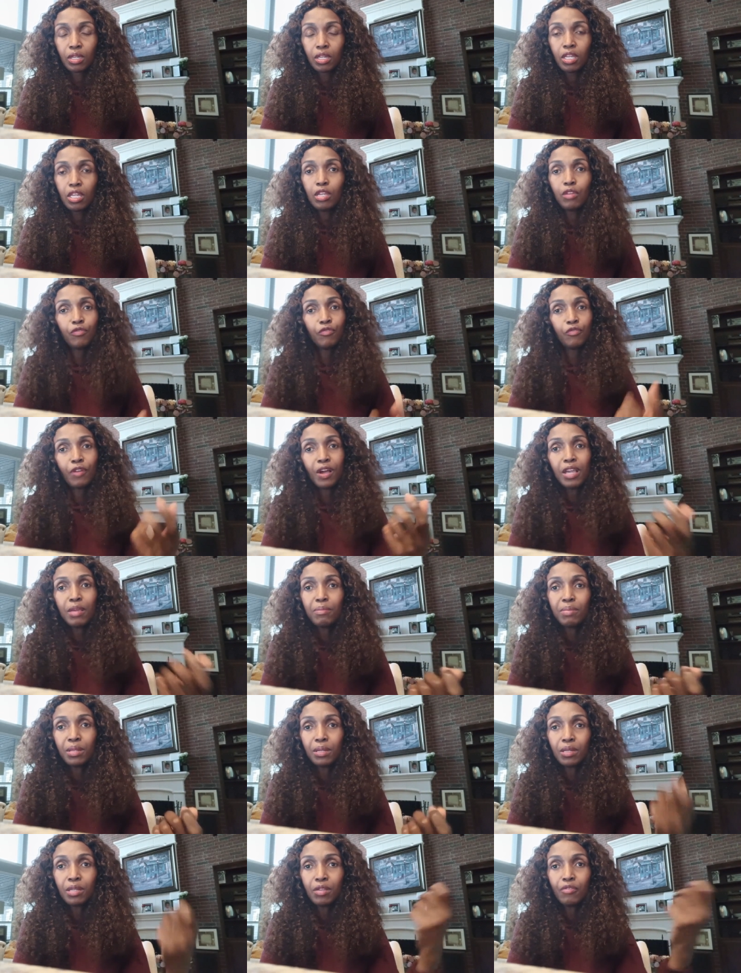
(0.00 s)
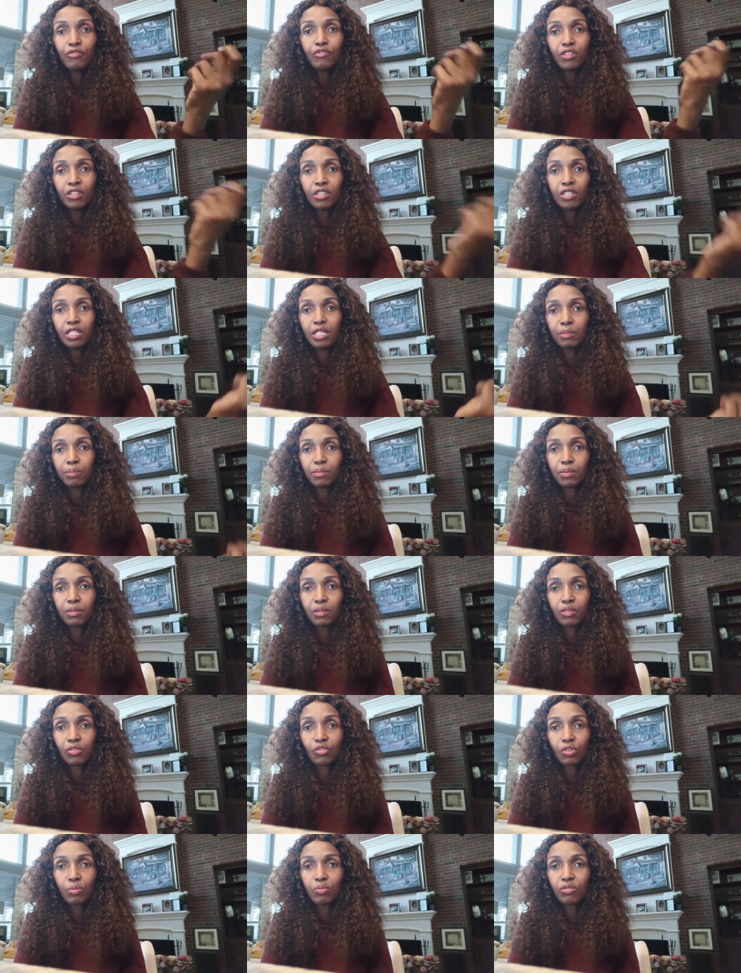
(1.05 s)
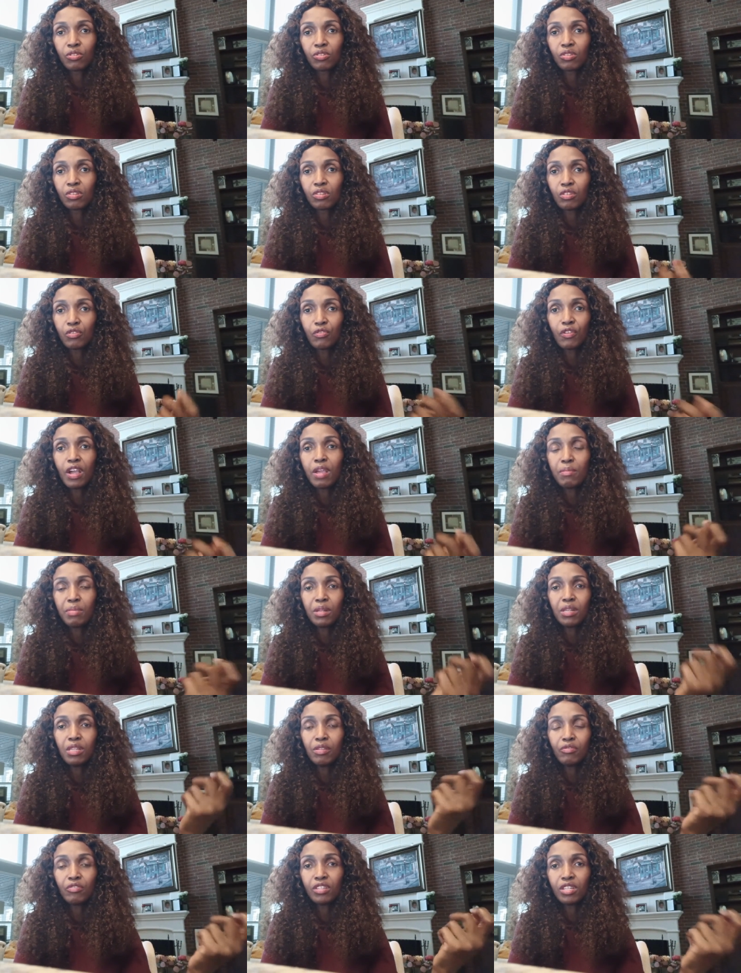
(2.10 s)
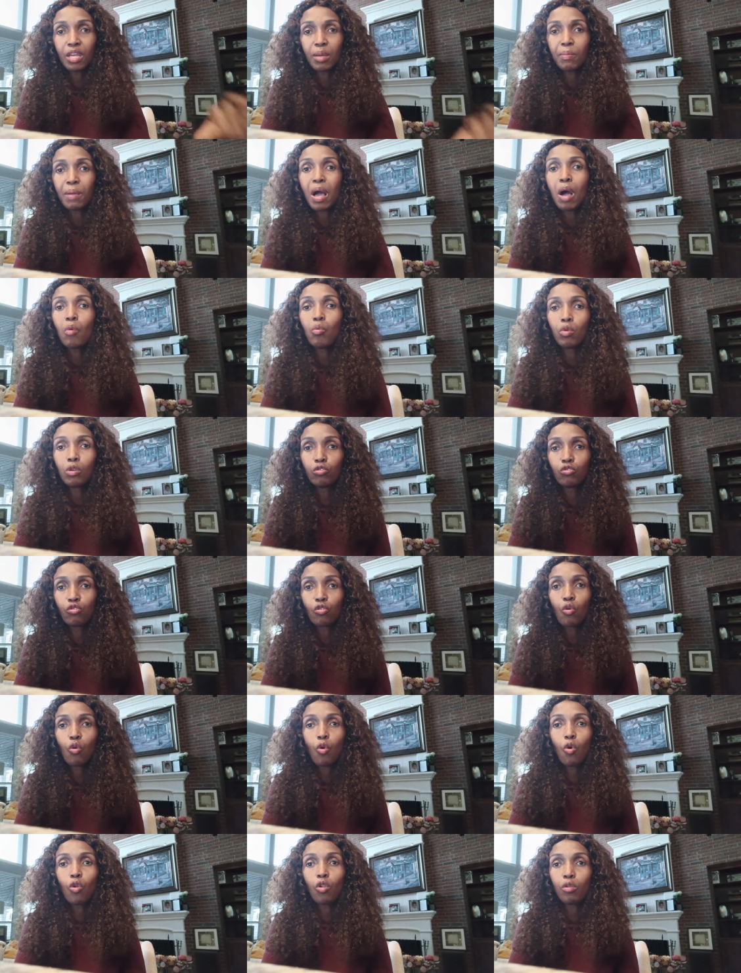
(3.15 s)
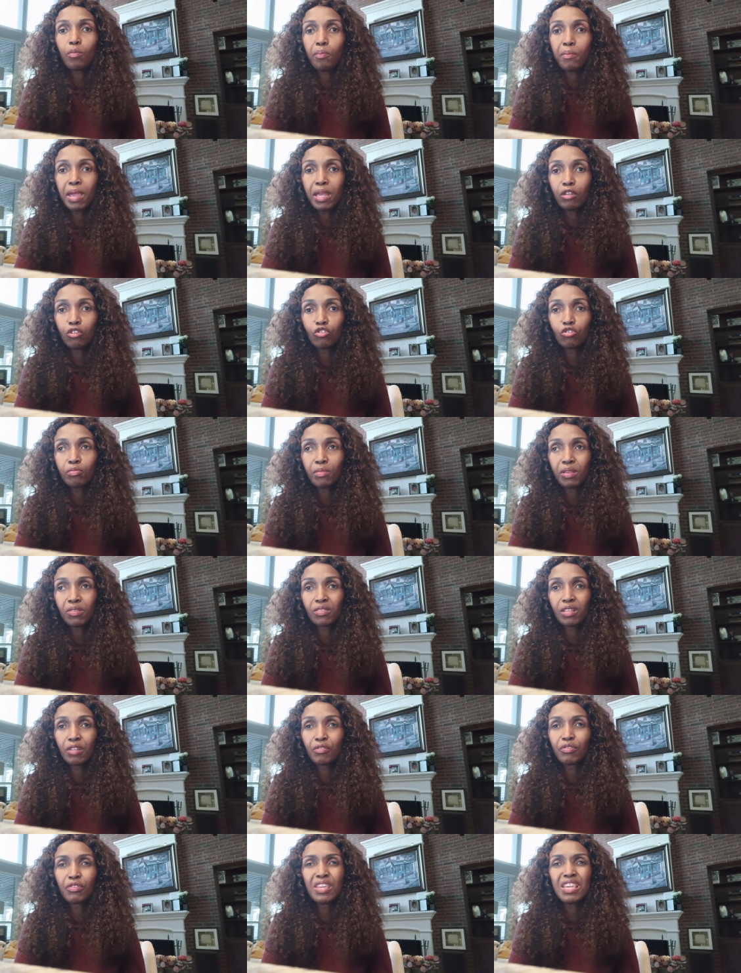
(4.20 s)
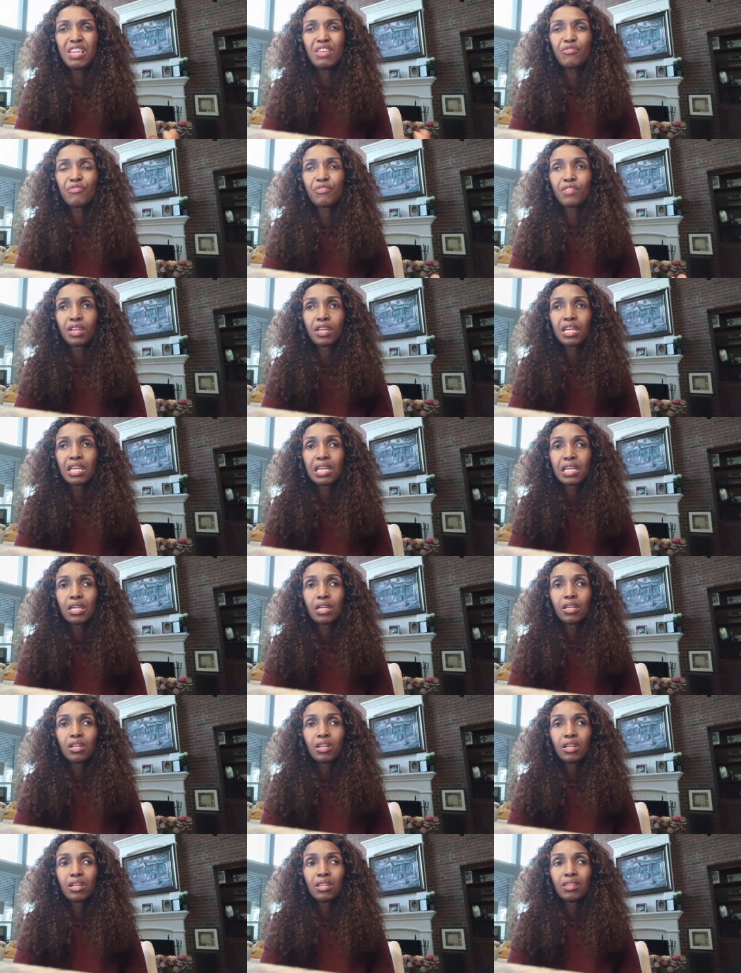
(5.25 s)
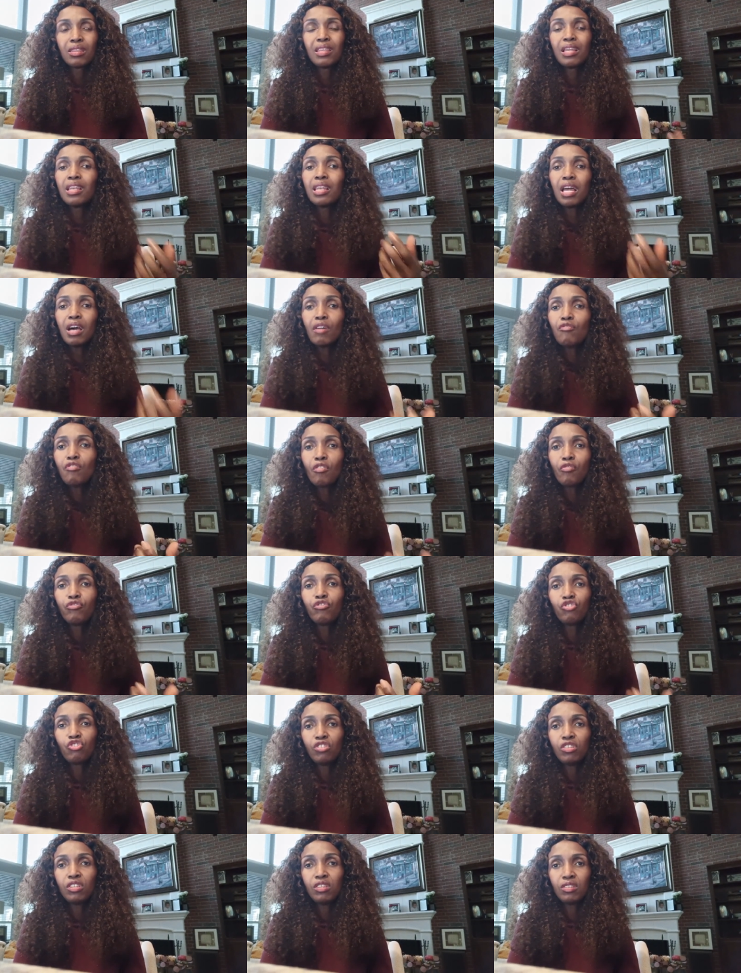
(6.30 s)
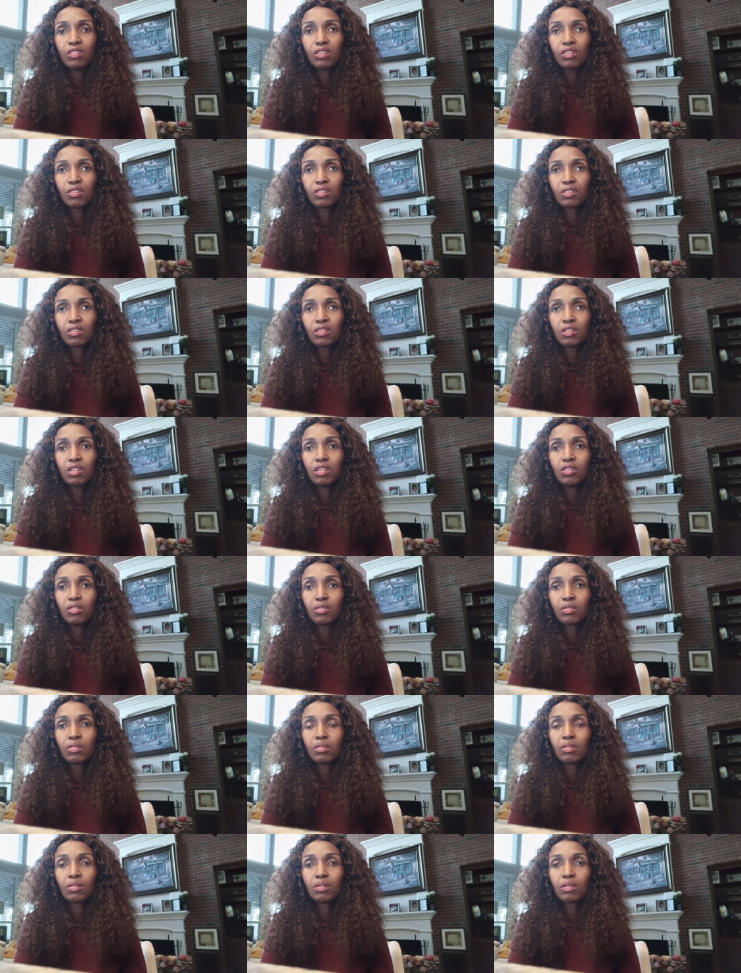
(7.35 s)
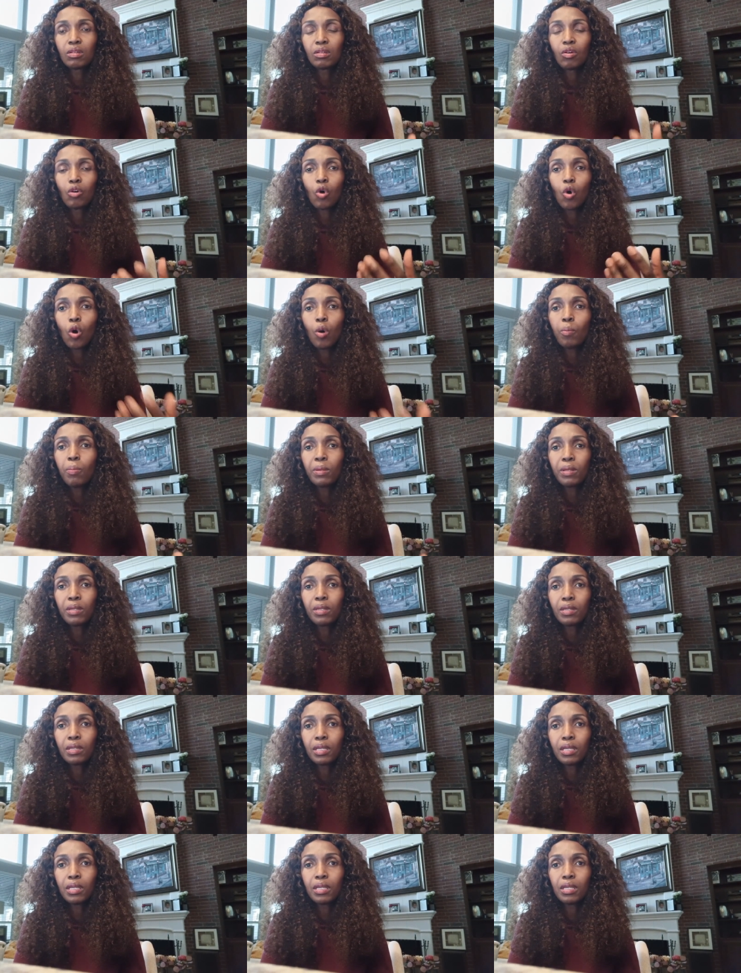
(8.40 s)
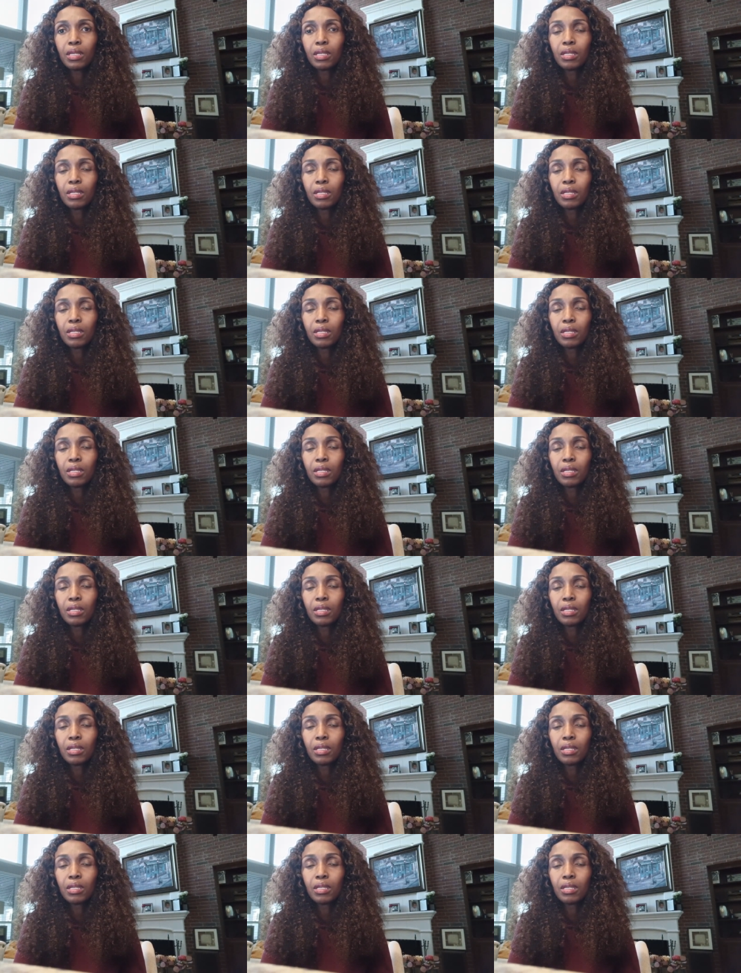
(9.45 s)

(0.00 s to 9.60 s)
If I be lifted up, the scripture says, if I be lifted up, I will draw all men to myself. If the love of Jesus is openly